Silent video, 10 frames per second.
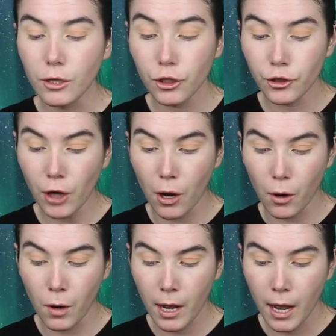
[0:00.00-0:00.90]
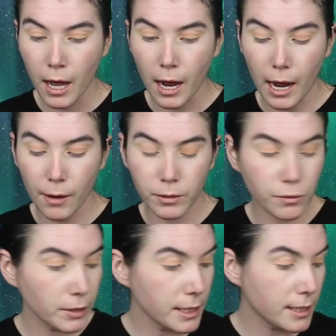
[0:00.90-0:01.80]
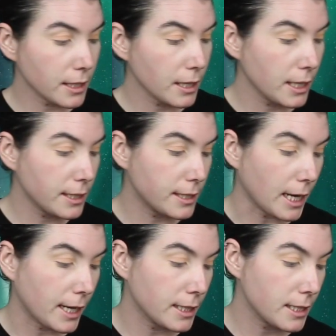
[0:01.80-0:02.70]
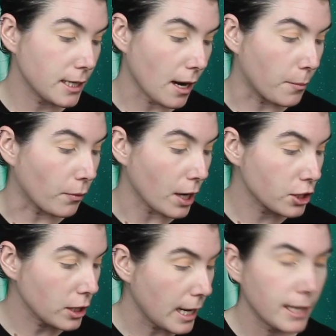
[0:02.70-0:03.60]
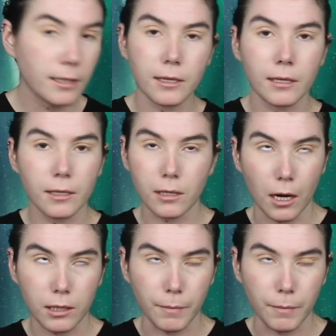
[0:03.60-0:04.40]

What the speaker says: So, I was recently sent a brush cleanse, this is not